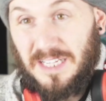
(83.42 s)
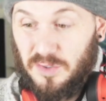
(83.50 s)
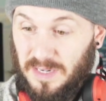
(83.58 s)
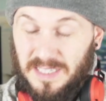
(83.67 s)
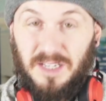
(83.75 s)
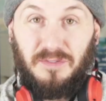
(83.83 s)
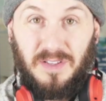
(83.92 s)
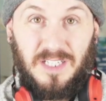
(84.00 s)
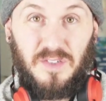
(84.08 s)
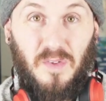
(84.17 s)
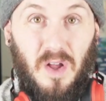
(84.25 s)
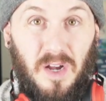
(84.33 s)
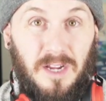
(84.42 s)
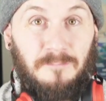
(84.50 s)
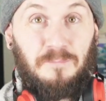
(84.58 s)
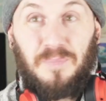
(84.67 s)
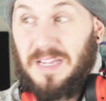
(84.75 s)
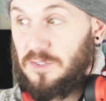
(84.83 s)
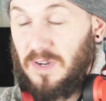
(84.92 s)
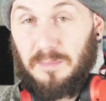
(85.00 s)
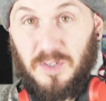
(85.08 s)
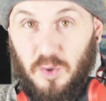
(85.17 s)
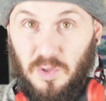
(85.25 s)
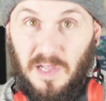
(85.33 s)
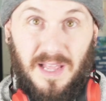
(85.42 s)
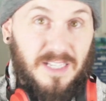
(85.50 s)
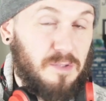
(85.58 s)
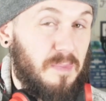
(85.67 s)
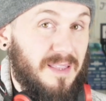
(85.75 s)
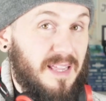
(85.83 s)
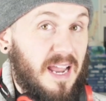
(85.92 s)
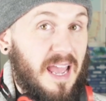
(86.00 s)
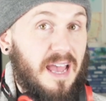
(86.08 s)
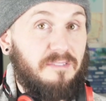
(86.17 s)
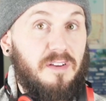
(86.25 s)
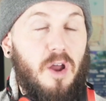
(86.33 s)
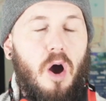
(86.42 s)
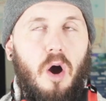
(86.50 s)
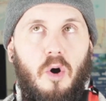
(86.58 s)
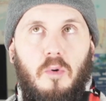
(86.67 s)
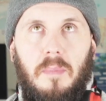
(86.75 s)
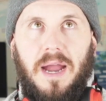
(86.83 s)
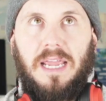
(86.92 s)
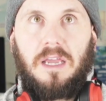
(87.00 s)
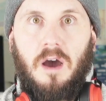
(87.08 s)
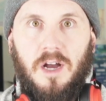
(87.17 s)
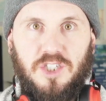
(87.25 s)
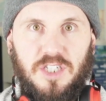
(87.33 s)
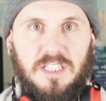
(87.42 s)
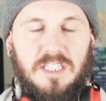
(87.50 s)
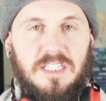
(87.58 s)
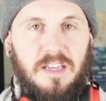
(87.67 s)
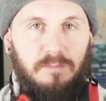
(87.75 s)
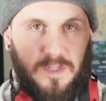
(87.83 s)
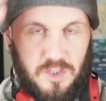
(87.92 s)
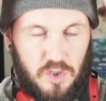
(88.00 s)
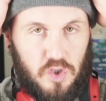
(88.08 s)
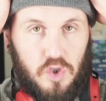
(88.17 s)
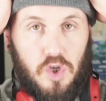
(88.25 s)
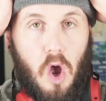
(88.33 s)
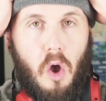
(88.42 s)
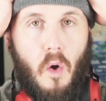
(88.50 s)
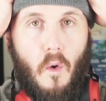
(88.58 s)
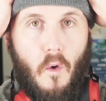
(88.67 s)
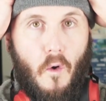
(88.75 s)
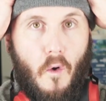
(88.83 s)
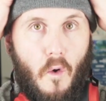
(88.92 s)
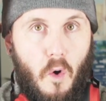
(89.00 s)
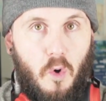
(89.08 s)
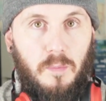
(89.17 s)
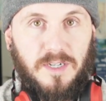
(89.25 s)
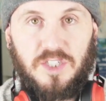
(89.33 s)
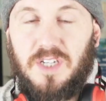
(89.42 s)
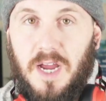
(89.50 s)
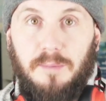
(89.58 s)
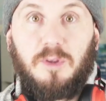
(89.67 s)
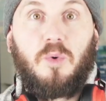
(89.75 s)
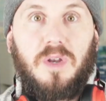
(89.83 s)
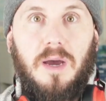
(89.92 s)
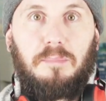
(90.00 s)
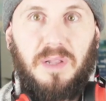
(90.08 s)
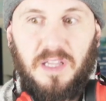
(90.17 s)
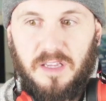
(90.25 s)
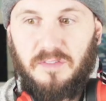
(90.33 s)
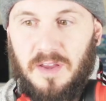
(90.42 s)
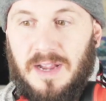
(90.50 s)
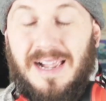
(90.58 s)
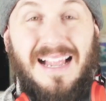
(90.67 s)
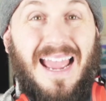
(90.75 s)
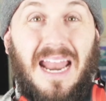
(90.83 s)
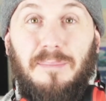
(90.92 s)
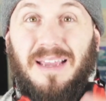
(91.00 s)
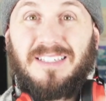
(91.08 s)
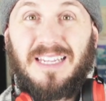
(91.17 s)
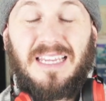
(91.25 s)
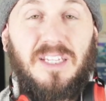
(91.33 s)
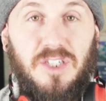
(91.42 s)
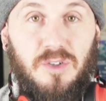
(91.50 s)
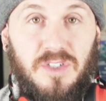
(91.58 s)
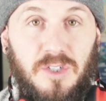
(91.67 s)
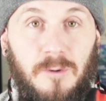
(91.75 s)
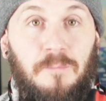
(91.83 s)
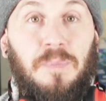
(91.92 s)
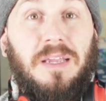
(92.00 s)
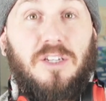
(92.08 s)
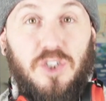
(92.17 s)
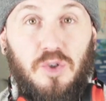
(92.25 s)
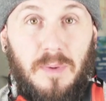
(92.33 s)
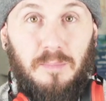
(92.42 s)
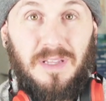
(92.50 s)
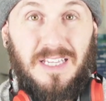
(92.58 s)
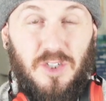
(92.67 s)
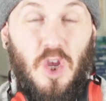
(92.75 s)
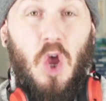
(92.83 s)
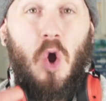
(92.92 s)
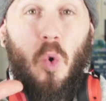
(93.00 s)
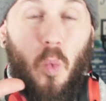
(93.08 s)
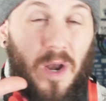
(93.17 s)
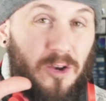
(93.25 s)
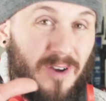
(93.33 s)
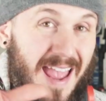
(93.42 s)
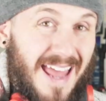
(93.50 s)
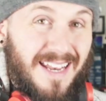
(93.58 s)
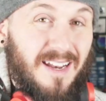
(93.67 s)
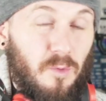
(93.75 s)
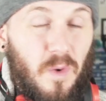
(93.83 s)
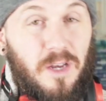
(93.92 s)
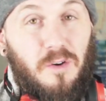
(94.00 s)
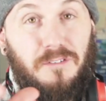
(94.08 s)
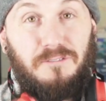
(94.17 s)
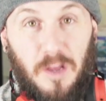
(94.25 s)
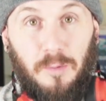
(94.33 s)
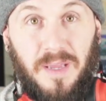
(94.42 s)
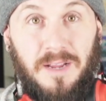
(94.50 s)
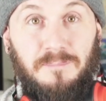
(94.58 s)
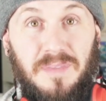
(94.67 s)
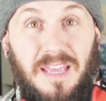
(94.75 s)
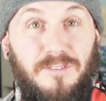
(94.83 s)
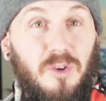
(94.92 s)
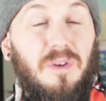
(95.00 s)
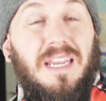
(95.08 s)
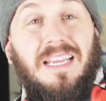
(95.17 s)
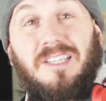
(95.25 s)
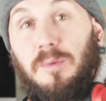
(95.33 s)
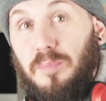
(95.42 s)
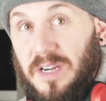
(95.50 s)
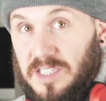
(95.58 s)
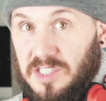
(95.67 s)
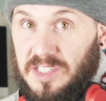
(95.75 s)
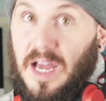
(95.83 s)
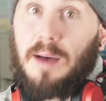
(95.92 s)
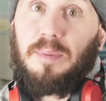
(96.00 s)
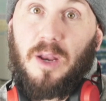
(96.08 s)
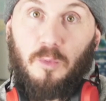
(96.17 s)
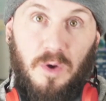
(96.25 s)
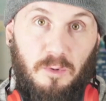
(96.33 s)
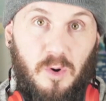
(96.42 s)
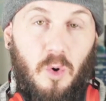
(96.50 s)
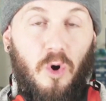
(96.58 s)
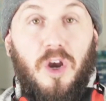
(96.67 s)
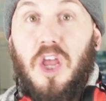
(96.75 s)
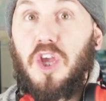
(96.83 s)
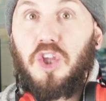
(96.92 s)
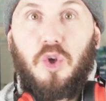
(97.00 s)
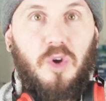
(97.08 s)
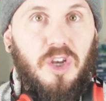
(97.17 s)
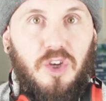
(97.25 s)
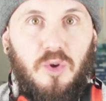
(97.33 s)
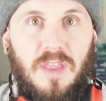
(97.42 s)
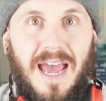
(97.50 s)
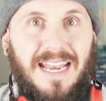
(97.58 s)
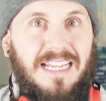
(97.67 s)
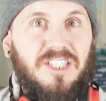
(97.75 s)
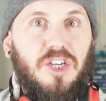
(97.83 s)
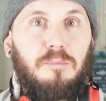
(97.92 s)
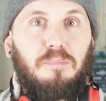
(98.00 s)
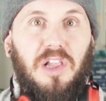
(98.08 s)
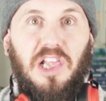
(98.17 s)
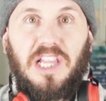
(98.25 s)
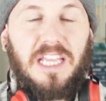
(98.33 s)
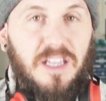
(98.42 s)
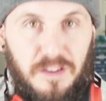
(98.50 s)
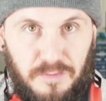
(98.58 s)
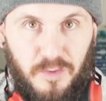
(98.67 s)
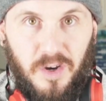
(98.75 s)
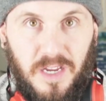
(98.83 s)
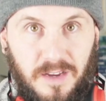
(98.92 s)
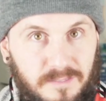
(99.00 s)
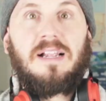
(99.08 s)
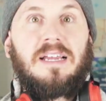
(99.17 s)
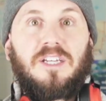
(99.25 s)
That's what I did for this vlog. That's what I've been doing the last month and a half, and oh my gosh, it has saved me so much time you would not believe. And it makes it easier too. Just remember this. When you're filming, if you need to press stop and re-record, you can do that. It's completely free.